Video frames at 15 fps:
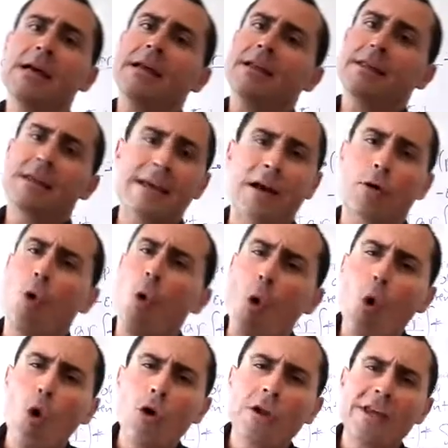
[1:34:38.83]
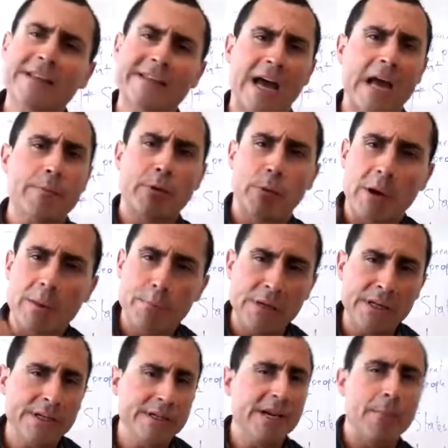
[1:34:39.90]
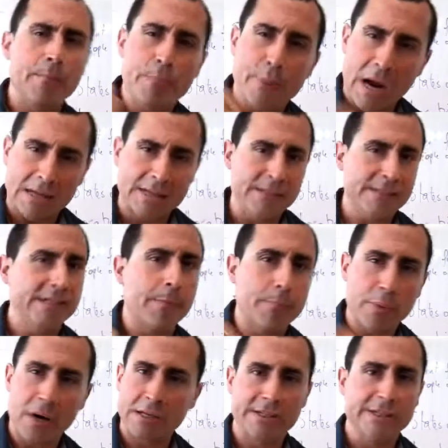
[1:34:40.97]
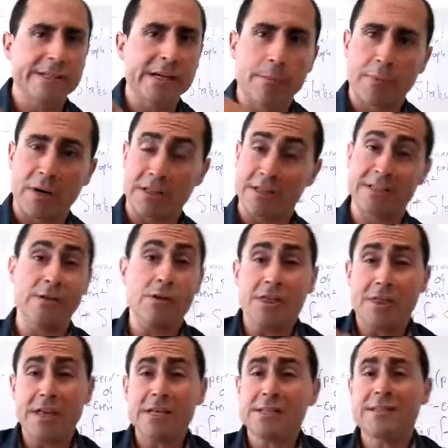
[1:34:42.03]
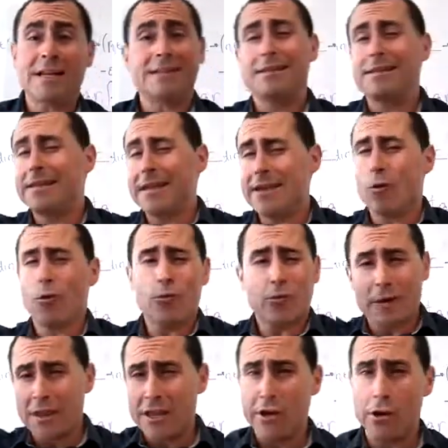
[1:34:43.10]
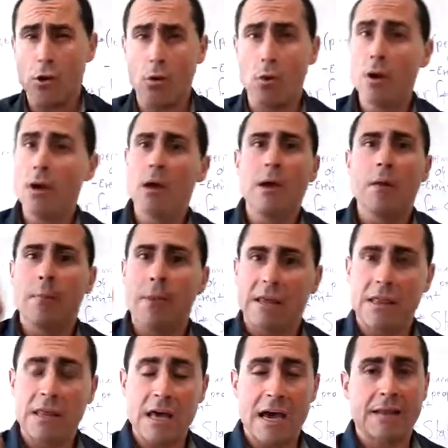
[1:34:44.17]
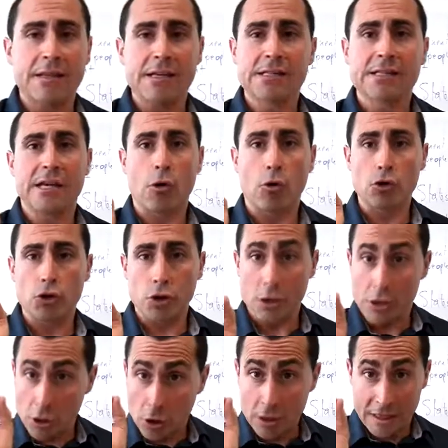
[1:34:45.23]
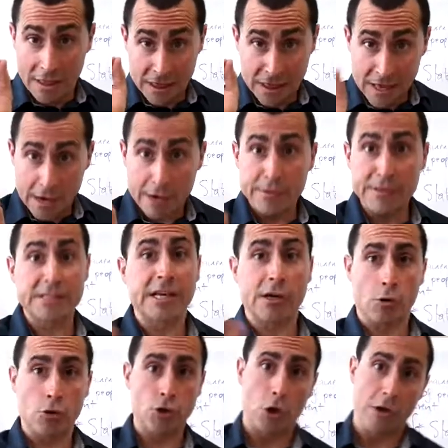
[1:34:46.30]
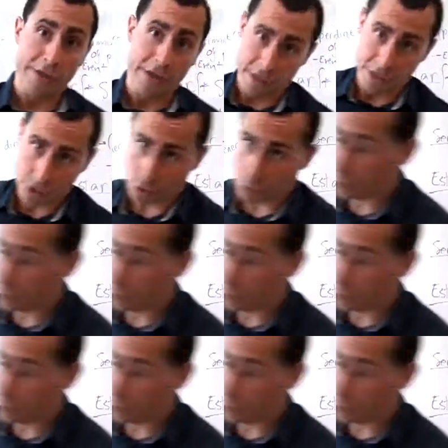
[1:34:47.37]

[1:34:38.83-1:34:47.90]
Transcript: they are all the time repeating and practicing things that they already know, but that is there is the consolidation.